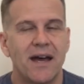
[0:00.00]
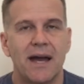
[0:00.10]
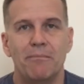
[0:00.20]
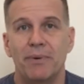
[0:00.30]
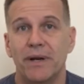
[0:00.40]

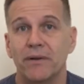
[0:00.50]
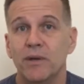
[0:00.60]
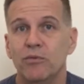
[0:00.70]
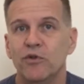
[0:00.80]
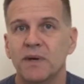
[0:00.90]
I
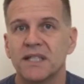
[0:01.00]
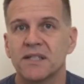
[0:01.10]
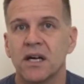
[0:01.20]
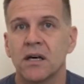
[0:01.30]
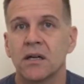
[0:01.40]
barely move my
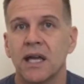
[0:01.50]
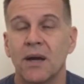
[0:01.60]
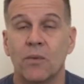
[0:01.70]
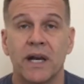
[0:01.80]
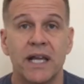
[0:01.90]
tongue,
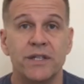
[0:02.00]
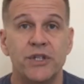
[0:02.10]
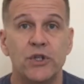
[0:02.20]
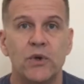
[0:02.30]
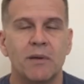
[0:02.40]
and when I
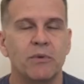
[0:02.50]
do, I